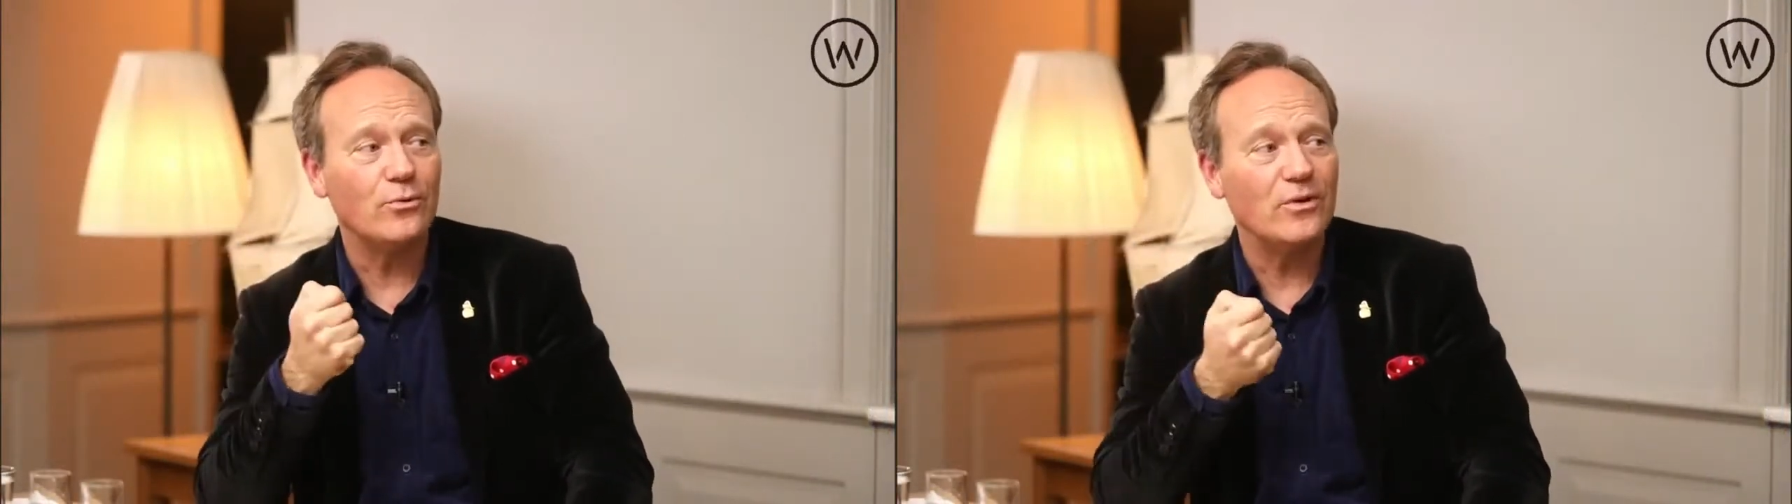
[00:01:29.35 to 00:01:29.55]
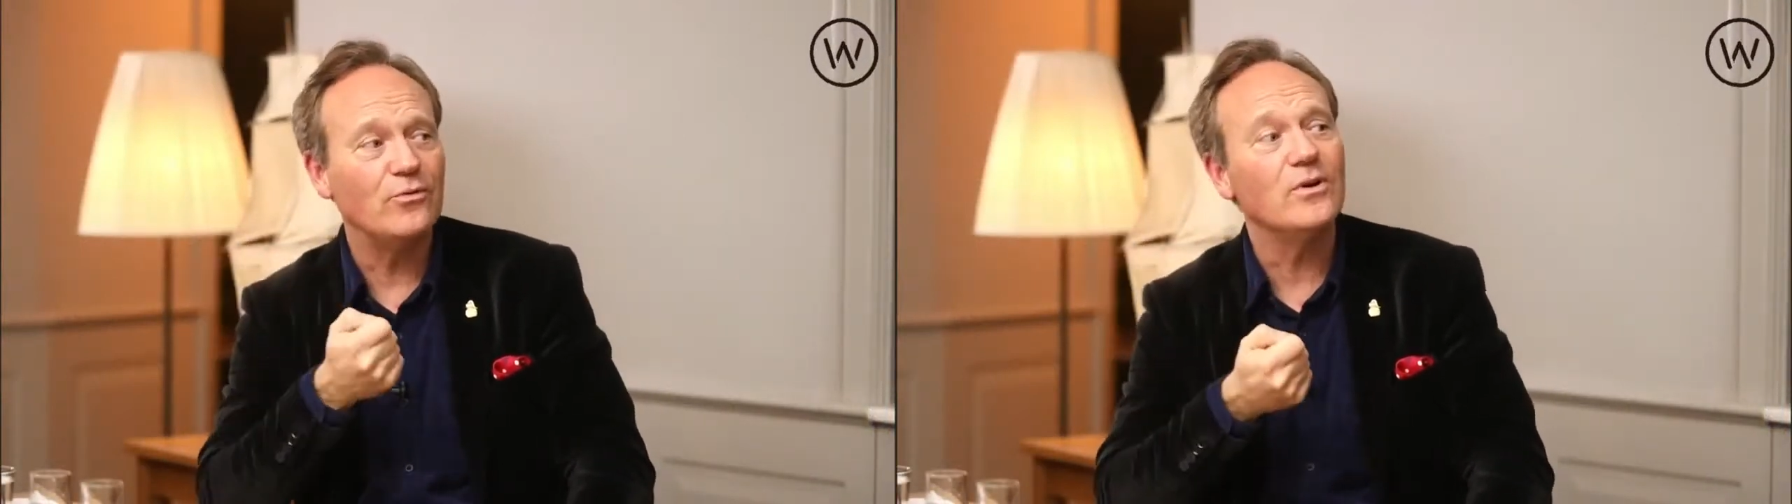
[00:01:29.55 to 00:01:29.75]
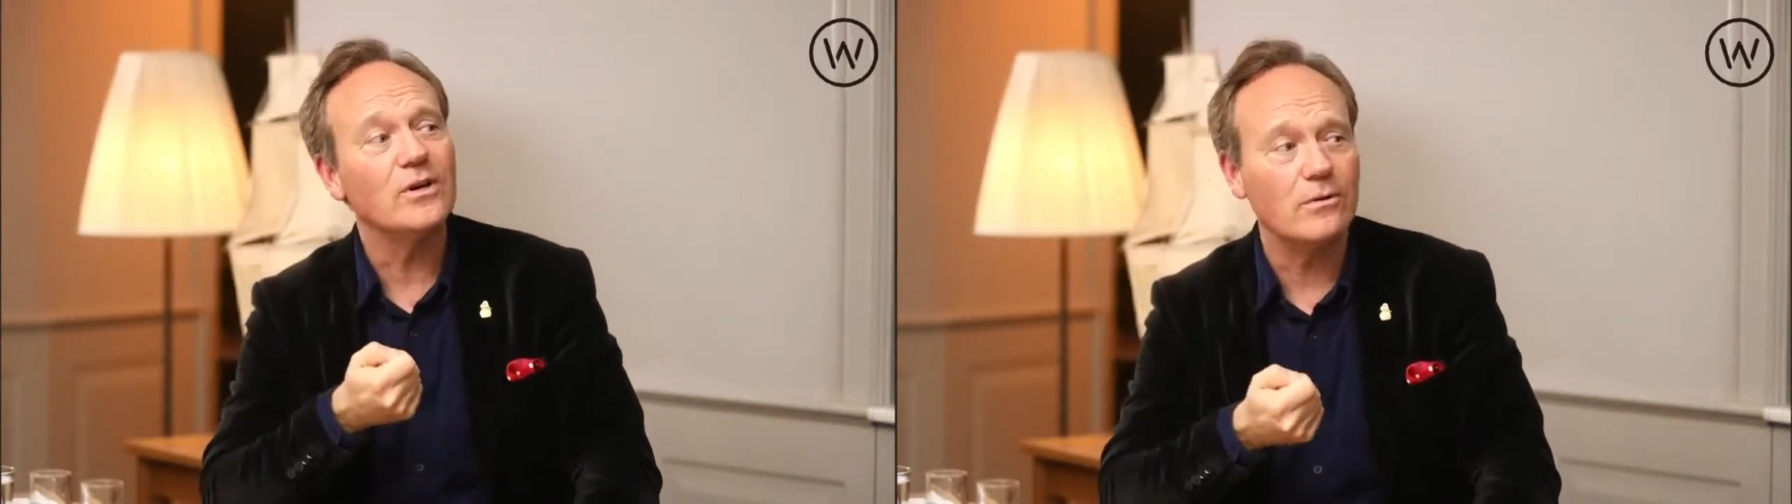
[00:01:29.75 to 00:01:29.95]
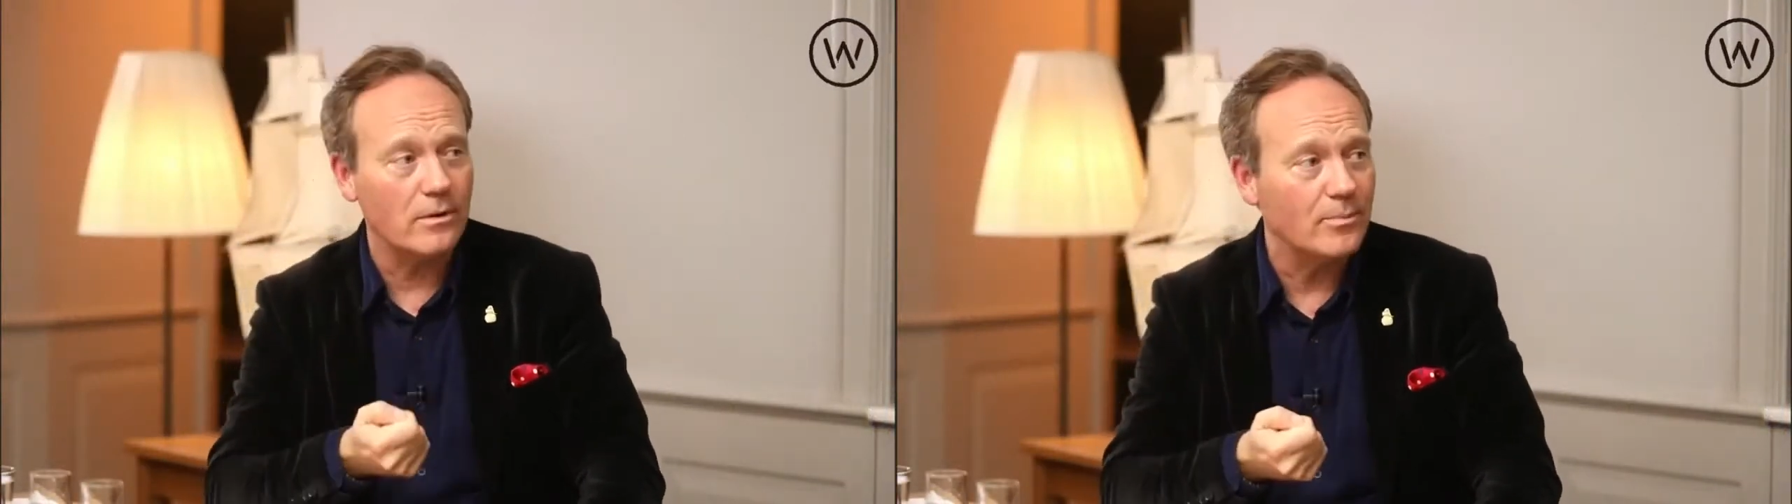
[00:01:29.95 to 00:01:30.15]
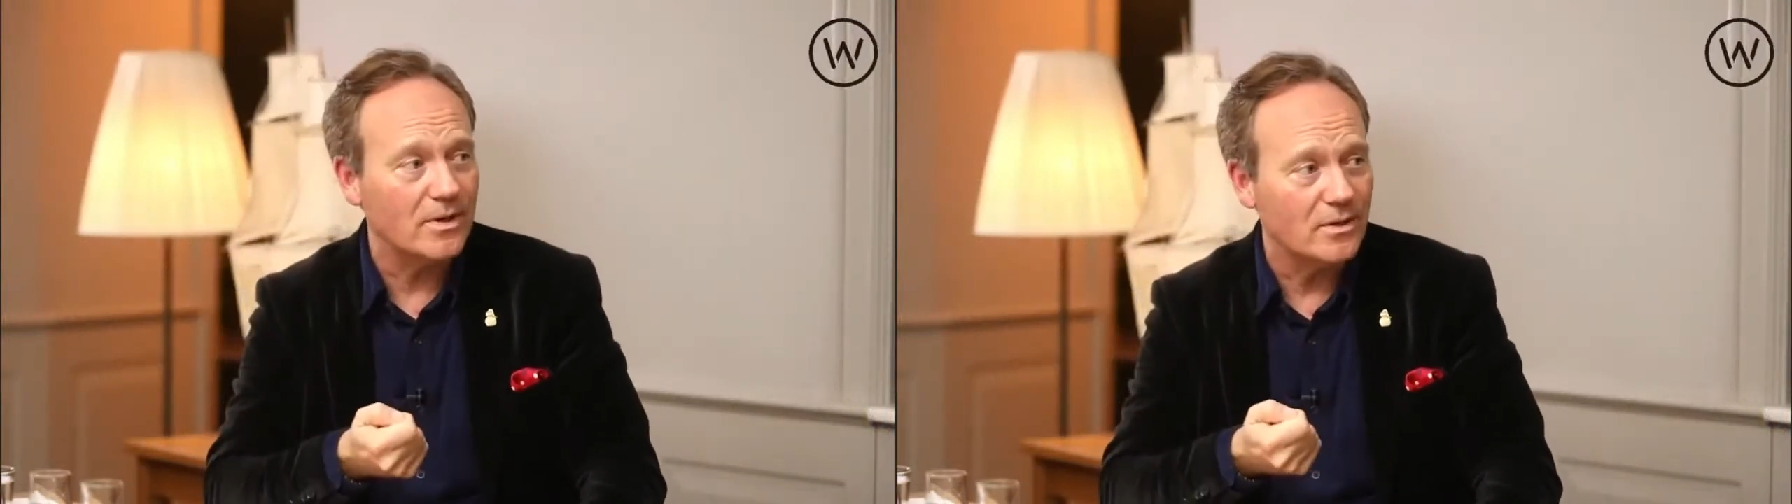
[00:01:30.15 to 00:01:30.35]
if you're in the
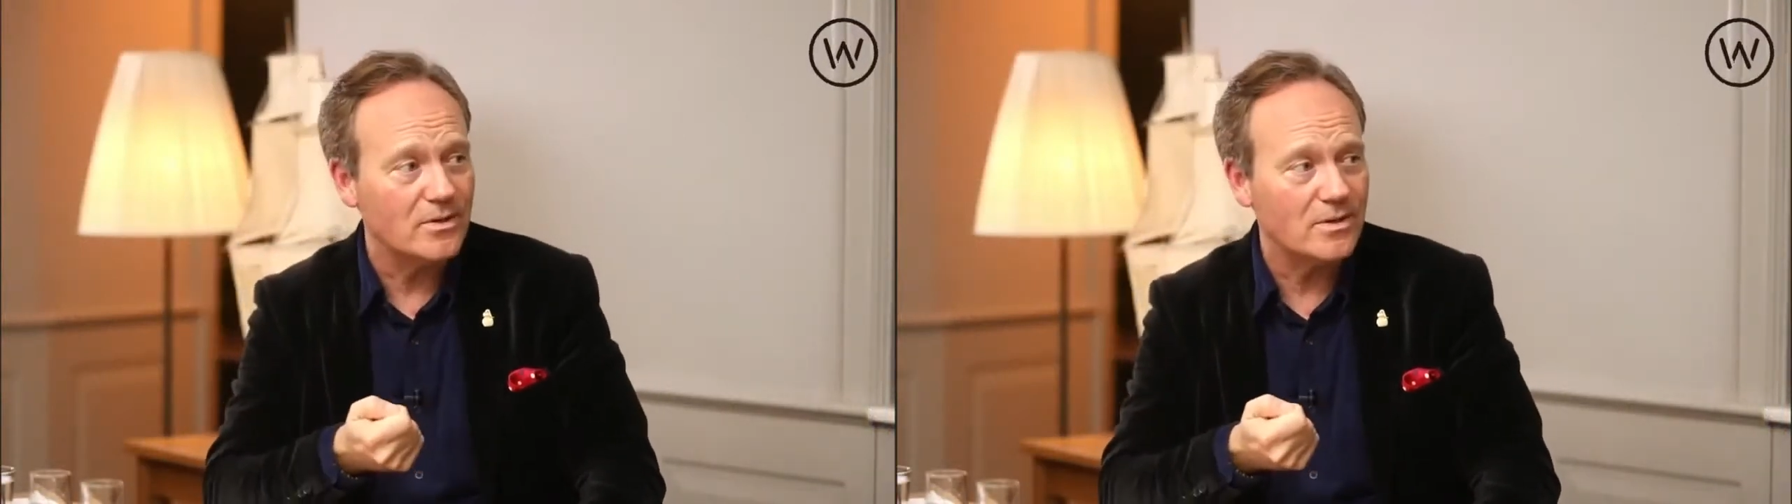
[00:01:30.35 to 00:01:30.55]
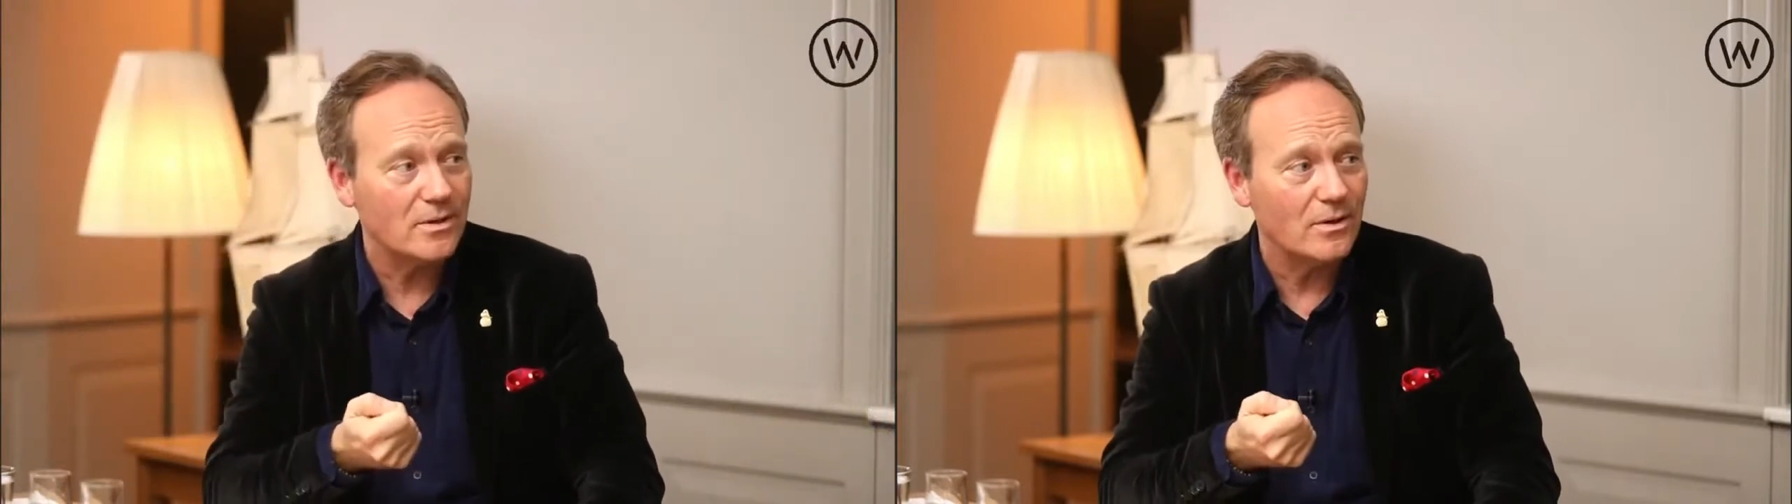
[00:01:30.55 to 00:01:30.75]
Caribbean,